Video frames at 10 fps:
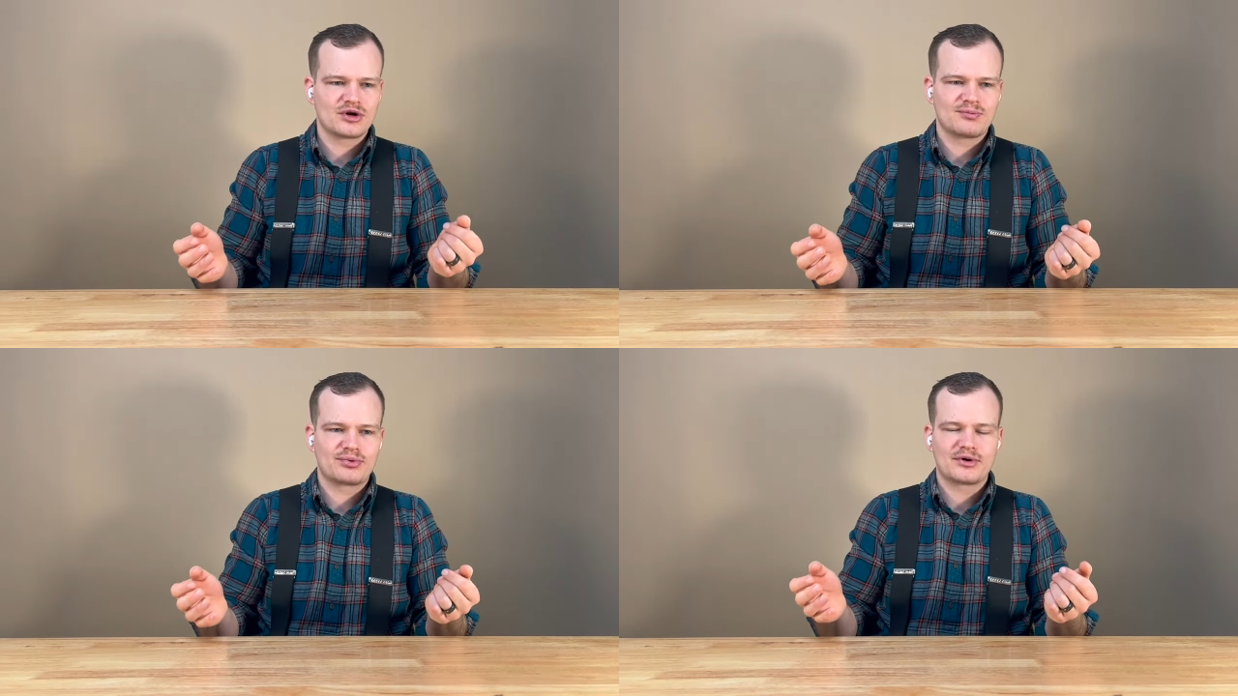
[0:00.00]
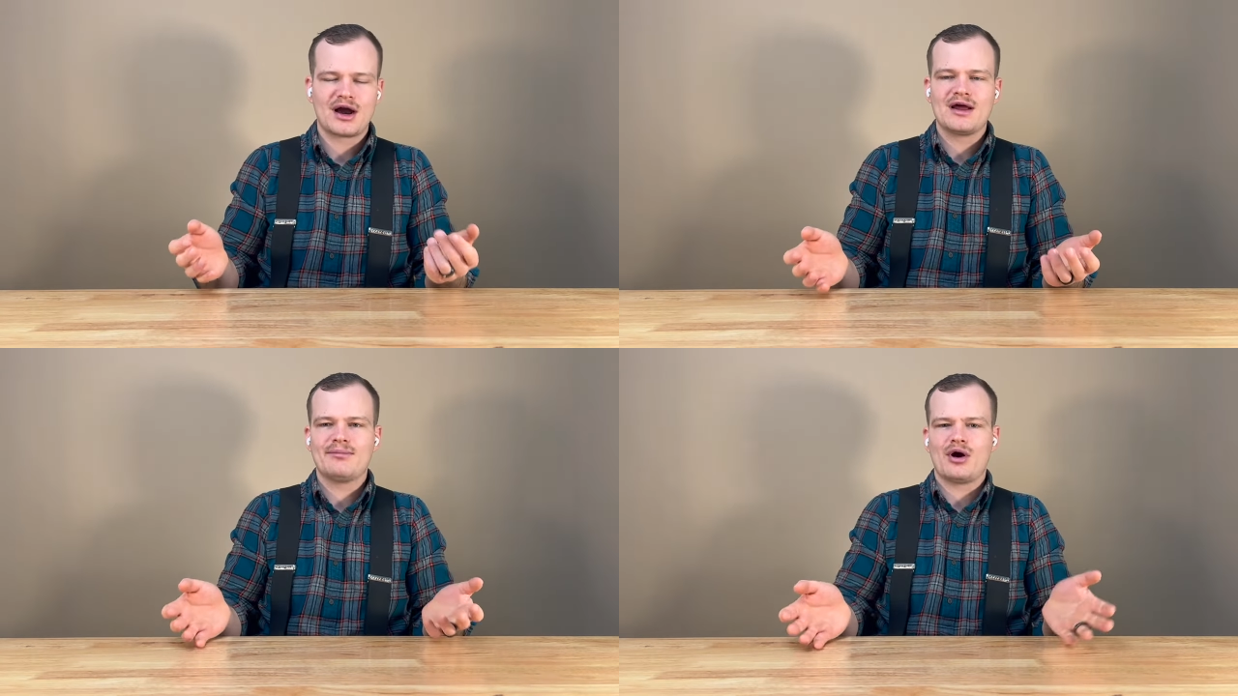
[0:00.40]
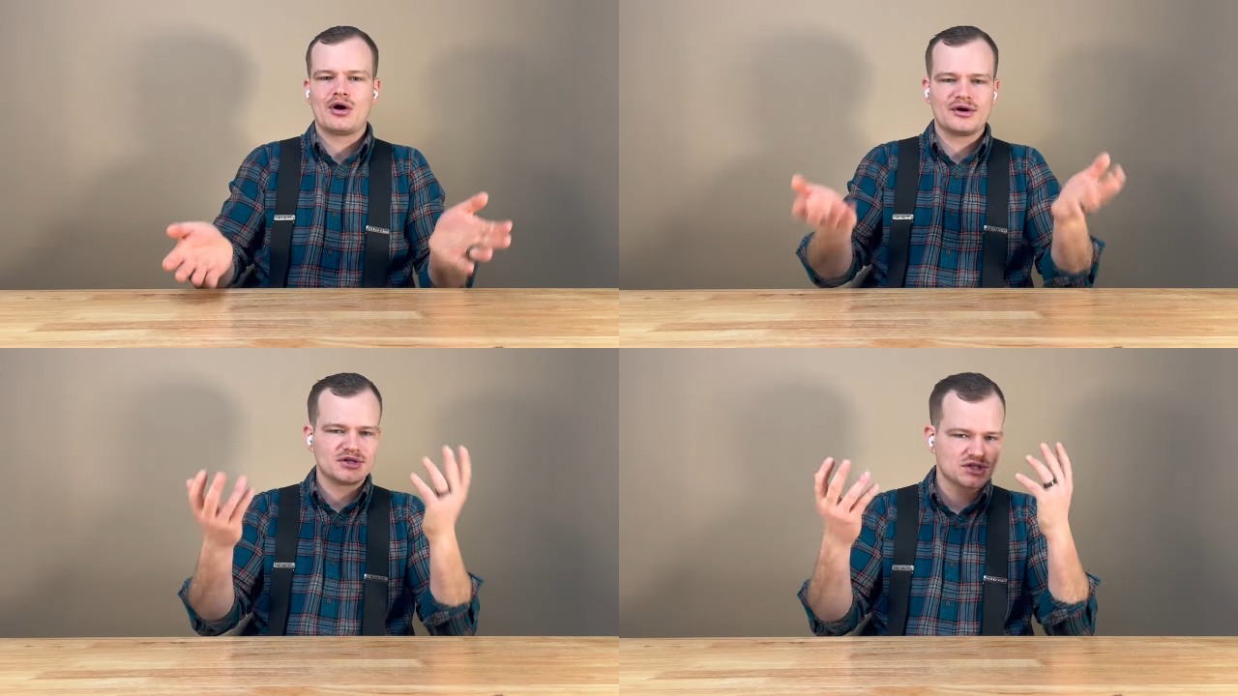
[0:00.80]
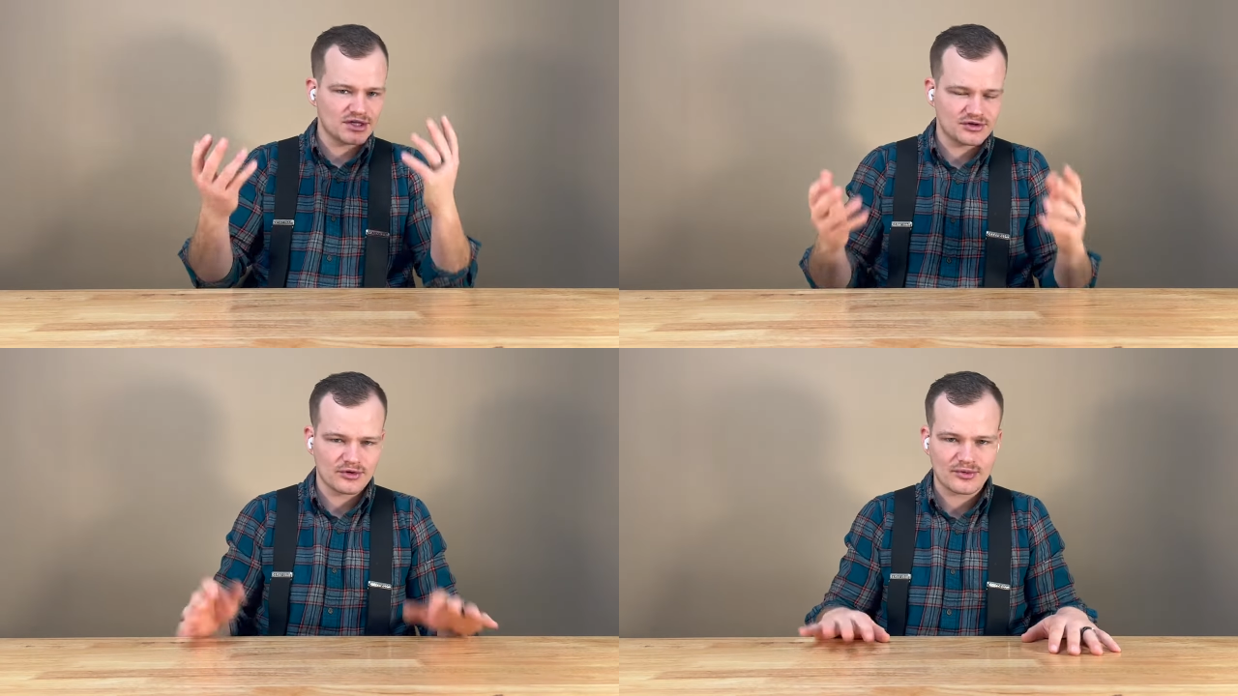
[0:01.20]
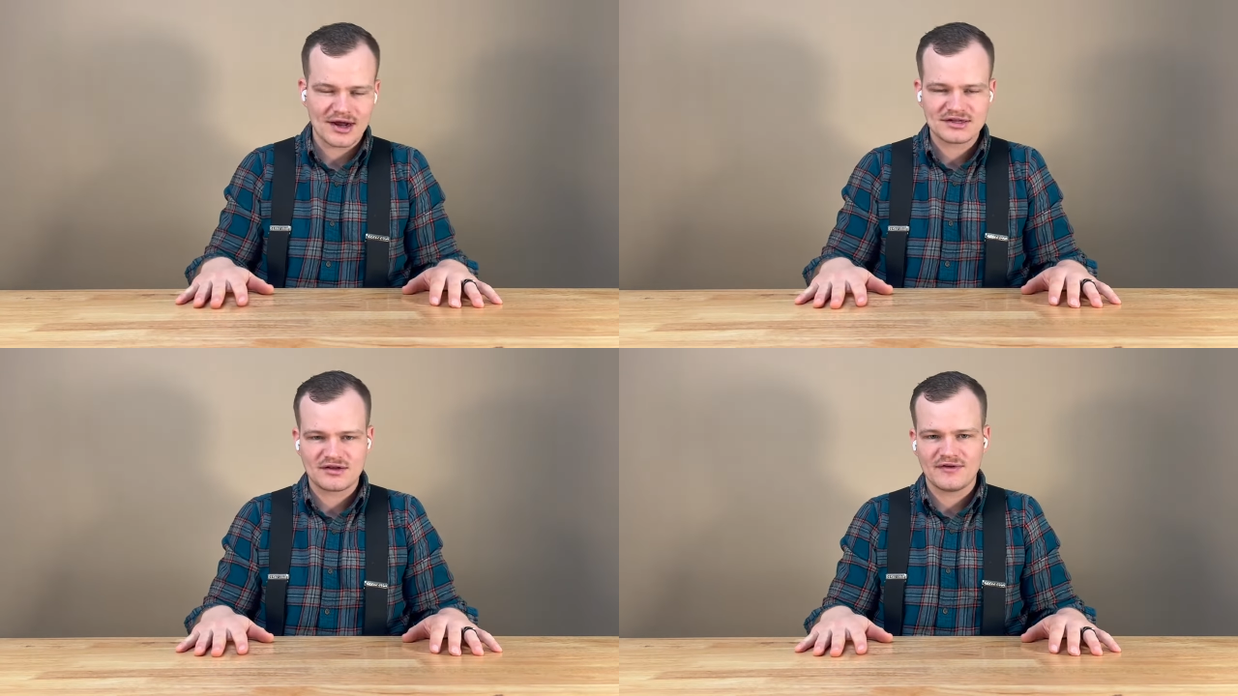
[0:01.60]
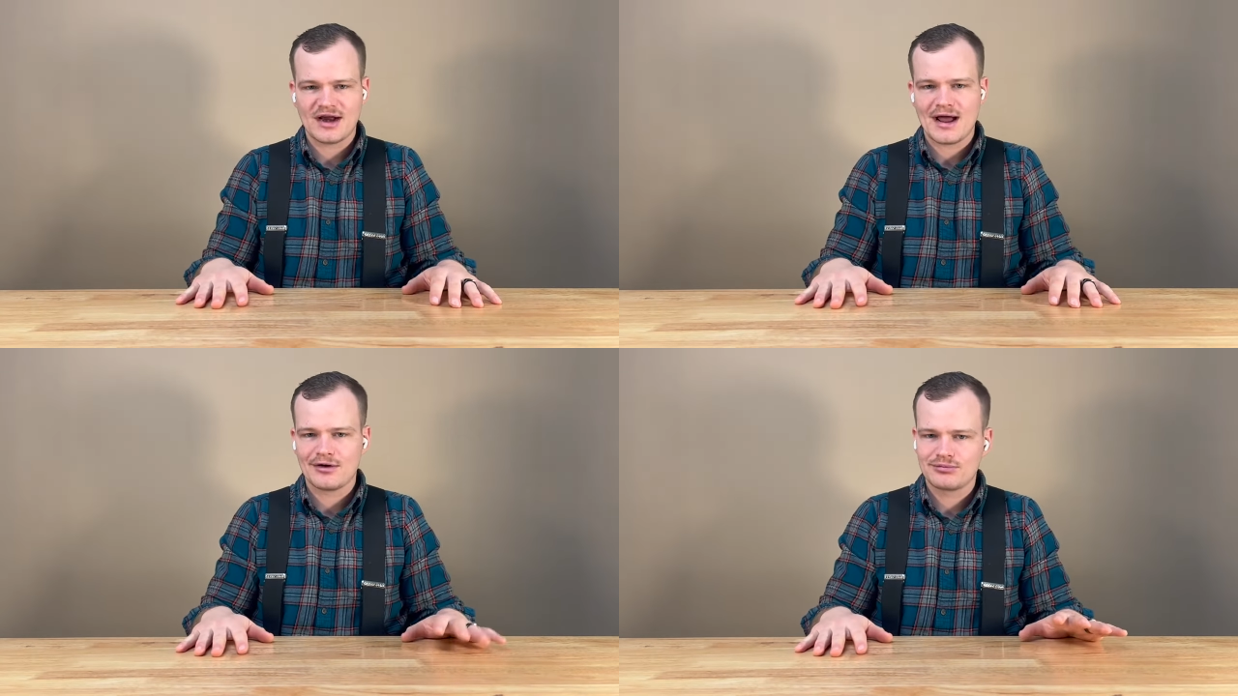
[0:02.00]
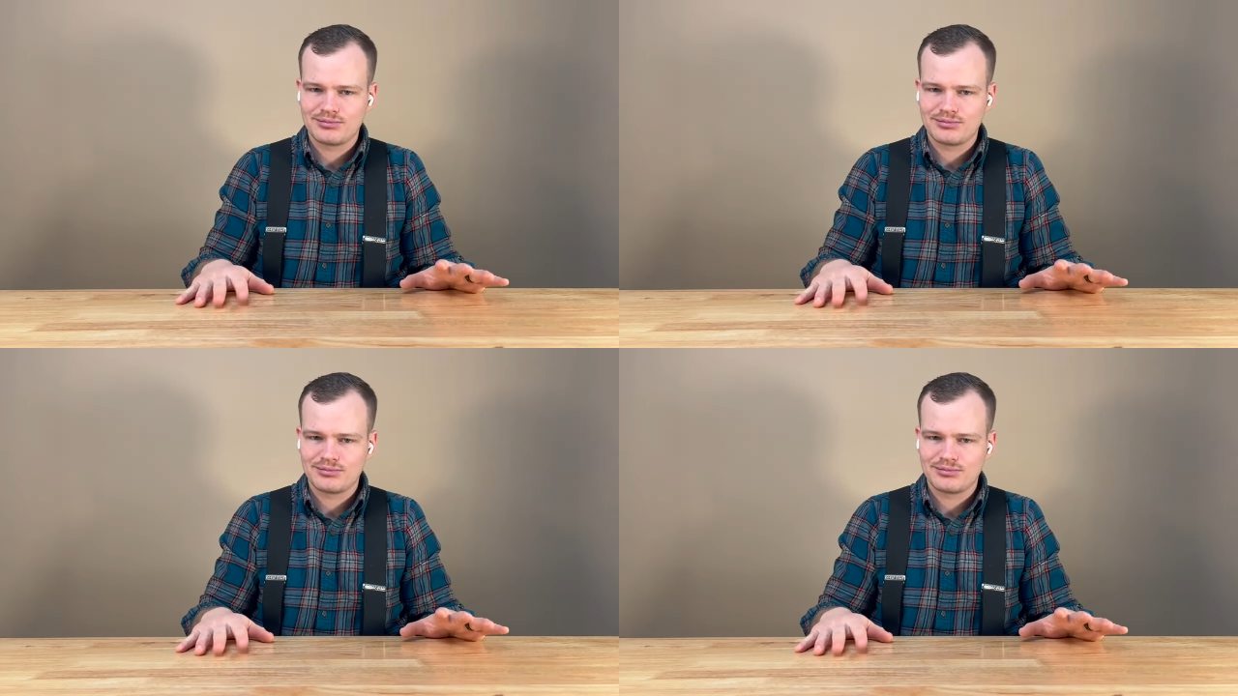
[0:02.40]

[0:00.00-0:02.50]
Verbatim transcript: pry bar and chisel the rest of it out,